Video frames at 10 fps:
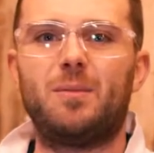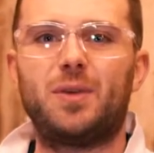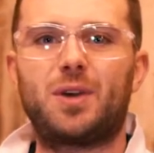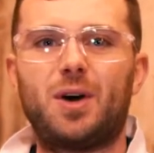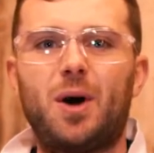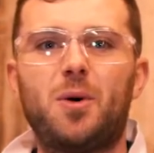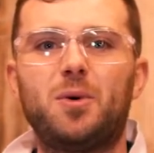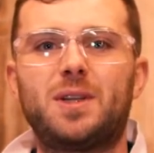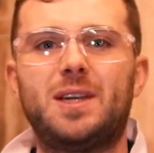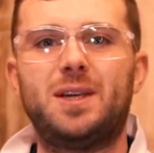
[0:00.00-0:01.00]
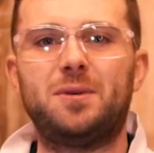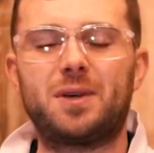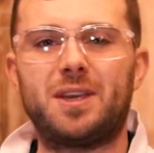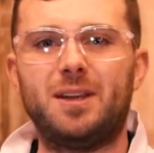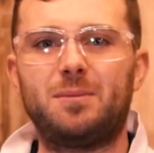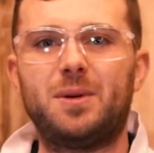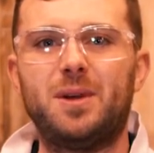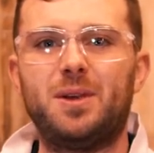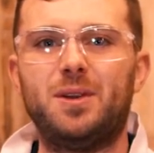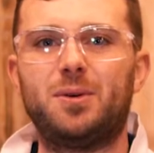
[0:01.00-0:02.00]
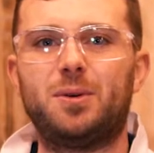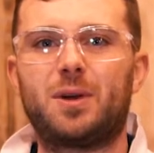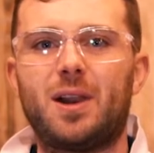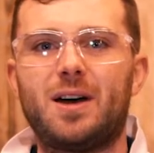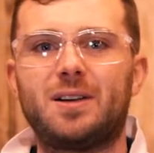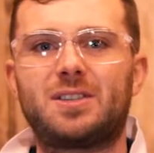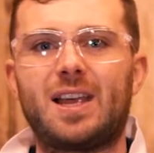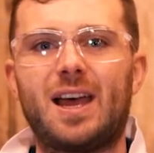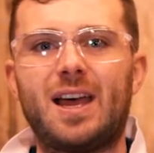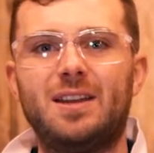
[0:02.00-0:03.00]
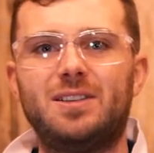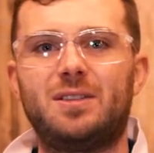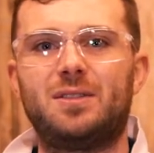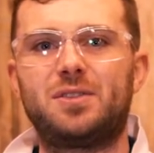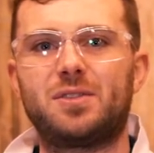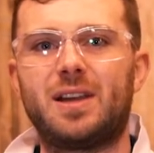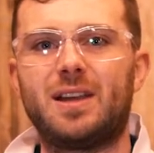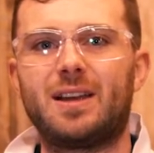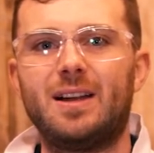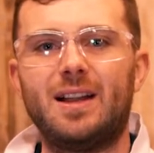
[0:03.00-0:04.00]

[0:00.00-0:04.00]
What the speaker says: the colder it will keep your glass and the drink.